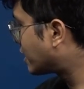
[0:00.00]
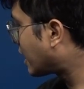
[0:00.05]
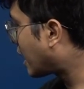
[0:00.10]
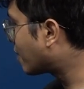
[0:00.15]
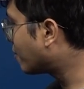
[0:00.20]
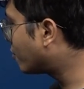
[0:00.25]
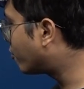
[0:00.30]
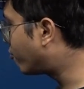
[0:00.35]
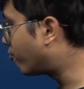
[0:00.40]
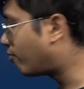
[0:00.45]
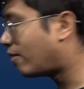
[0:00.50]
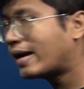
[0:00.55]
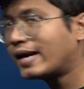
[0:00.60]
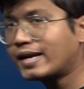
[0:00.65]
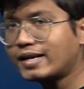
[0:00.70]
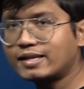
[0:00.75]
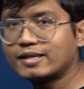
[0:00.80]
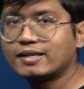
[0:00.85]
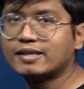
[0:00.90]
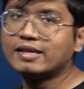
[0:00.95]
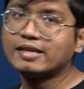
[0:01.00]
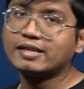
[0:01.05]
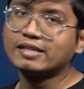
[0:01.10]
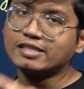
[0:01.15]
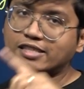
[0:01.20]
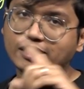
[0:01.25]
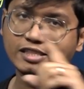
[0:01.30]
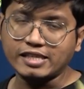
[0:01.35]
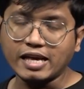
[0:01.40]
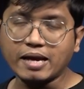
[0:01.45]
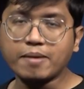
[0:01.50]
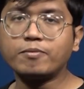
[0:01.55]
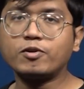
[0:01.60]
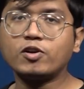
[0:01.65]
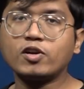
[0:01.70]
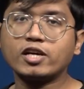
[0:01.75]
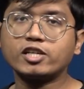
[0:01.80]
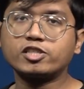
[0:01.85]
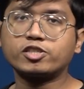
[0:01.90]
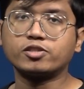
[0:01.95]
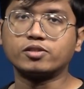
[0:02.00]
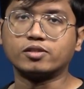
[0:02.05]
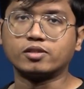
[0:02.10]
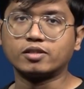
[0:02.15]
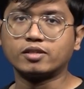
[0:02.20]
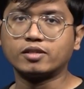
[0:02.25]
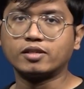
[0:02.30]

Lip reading: time of flight, same relation